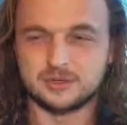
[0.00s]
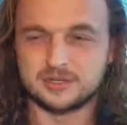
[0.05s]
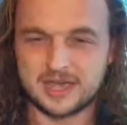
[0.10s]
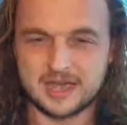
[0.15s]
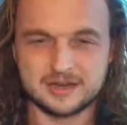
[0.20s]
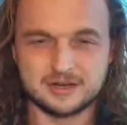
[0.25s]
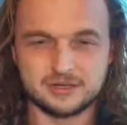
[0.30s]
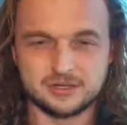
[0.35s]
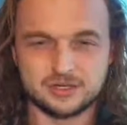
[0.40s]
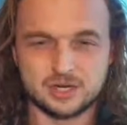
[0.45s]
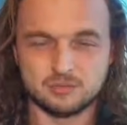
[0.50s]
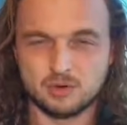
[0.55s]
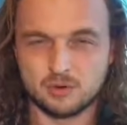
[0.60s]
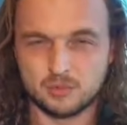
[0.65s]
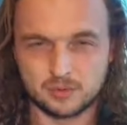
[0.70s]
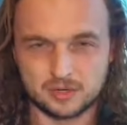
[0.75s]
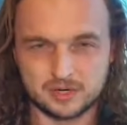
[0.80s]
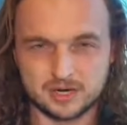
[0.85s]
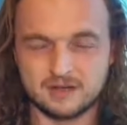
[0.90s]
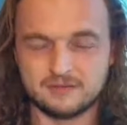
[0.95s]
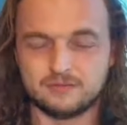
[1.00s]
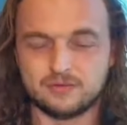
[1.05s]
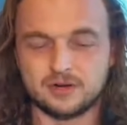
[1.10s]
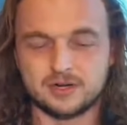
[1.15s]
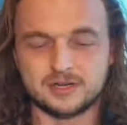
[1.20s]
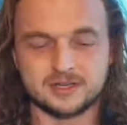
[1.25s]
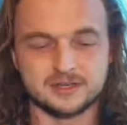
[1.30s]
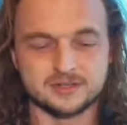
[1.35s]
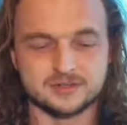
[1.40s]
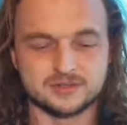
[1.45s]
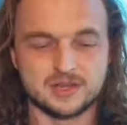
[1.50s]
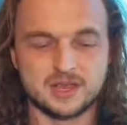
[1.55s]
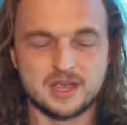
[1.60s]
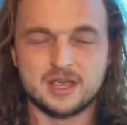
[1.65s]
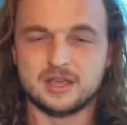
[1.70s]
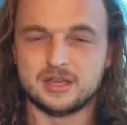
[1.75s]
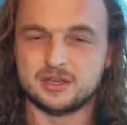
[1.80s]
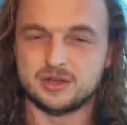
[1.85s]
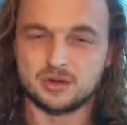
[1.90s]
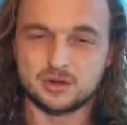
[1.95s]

So again, you know, what we're covering is,